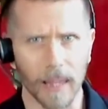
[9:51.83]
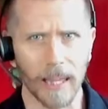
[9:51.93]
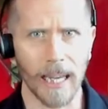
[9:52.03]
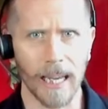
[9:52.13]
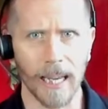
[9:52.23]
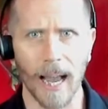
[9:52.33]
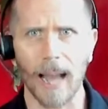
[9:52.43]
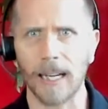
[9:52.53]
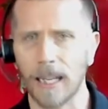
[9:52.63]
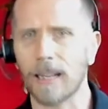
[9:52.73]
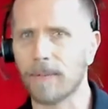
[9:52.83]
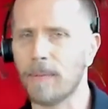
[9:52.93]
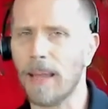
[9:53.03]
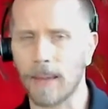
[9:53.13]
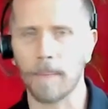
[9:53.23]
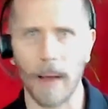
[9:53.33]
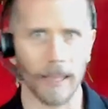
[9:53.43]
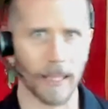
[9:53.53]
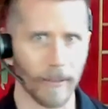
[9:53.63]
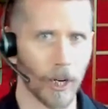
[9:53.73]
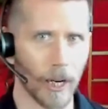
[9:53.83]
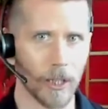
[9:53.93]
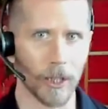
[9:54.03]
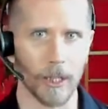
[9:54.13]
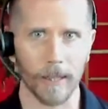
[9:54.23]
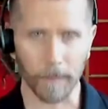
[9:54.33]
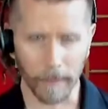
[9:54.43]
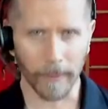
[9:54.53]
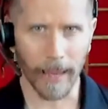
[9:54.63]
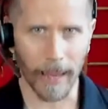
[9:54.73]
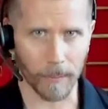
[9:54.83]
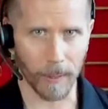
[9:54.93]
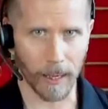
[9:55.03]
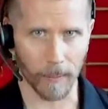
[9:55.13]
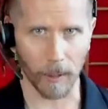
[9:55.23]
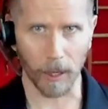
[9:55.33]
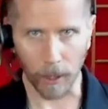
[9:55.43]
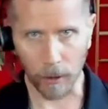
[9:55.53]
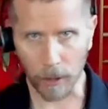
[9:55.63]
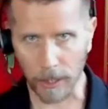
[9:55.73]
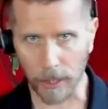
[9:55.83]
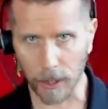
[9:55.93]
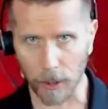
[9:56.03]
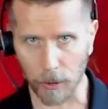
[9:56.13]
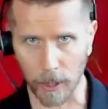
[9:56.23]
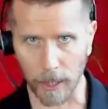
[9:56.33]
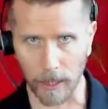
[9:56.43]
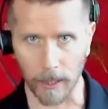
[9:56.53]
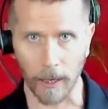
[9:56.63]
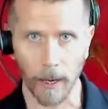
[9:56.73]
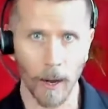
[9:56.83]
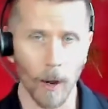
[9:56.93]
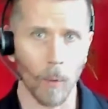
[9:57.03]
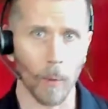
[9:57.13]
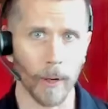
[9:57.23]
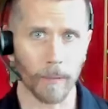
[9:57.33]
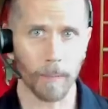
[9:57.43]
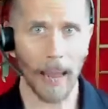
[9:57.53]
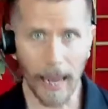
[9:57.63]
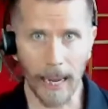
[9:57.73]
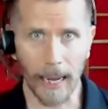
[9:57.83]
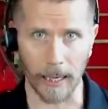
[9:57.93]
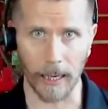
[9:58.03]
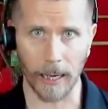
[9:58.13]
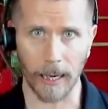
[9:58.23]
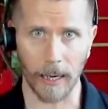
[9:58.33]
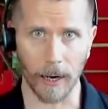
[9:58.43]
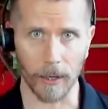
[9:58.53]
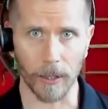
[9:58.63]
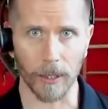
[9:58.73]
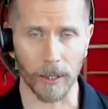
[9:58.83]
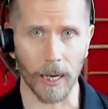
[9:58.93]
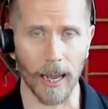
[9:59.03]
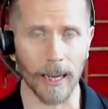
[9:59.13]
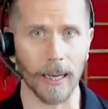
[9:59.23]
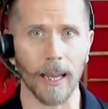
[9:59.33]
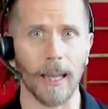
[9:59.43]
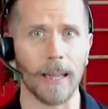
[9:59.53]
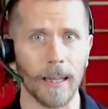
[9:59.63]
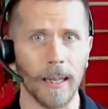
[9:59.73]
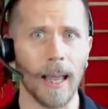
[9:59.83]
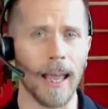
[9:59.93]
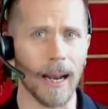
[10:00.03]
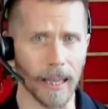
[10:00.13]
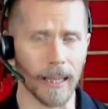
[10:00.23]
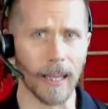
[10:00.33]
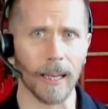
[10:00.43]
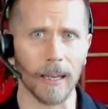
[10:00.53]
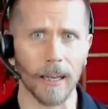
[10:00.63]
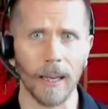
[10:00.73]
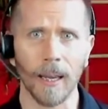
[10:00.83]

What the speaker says: The idea of making positive changes has become closely associated with pain in our society, and I think